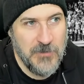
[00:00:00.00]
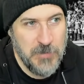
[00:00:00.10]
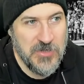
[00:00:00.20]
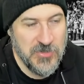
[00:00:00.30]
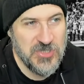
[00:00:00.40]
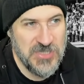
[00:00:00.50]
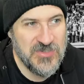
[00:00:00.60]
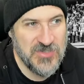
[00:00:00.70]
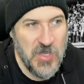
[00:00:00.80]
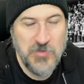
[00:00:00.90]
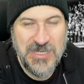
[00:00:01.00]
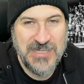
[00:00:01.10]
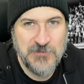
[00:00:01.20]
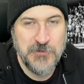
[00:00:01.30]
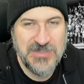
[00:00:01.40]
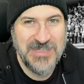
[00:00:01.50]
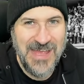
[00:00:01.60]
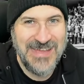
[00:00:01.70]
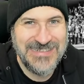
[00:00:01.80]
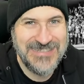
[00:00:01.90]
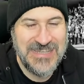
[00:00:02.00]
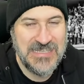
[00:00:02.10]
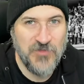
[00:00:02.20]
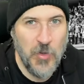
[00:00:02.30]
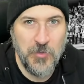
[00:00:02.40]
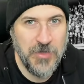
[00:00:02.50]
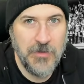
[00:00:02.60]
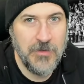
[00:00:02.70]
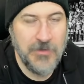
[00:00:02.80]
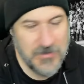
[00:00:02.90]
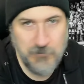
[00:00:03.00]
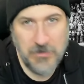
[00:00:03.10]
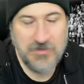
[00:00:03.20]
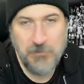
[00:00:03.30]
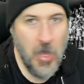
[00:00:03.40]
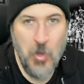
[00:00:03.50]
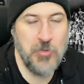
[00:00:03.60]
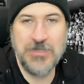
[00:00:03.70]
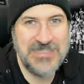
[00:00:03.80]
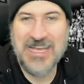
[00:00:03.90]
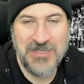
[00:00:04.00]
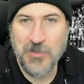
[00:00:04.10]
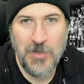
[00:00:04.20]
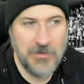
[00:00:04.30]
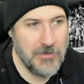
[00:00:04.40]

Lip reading: because she's so desperate to get into this folder. That's my only takeaway.